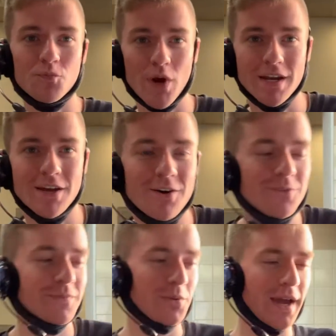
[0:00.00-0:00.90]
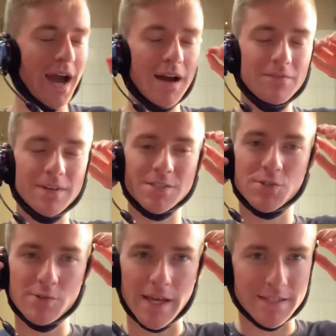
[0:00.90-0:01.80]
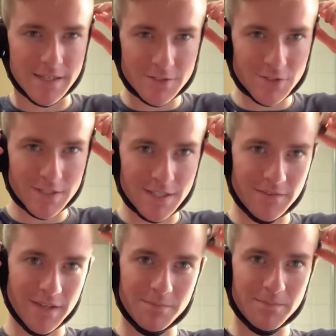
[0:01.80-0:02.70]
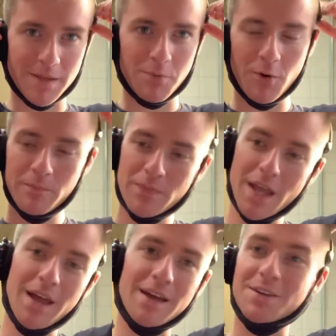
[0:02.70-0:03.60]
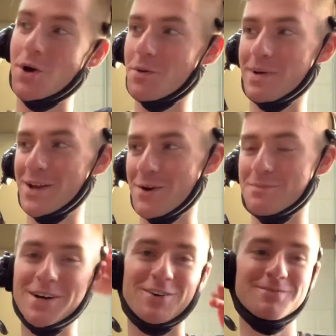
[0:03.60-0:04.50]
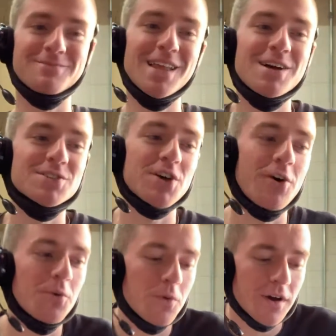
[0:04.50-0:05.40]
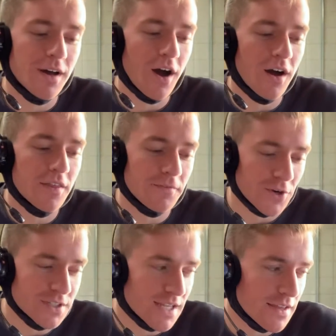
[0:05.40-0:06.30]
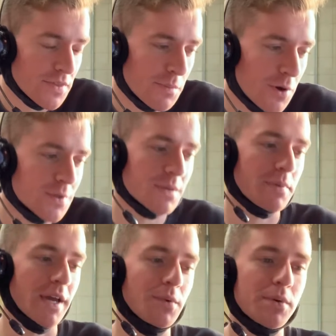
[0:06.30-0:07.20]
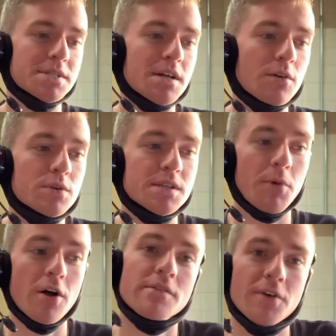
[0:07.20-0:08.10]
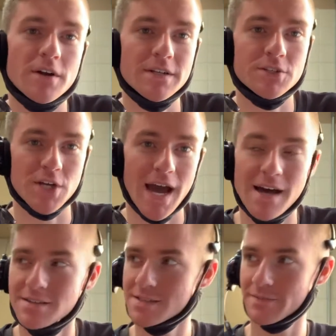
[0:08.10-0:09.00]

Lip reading: radio that we have is through like Dish, the TV people. No one paid our bill. So the first day that the bill wasn't paid, we were stuck with some Olive Garden jazz.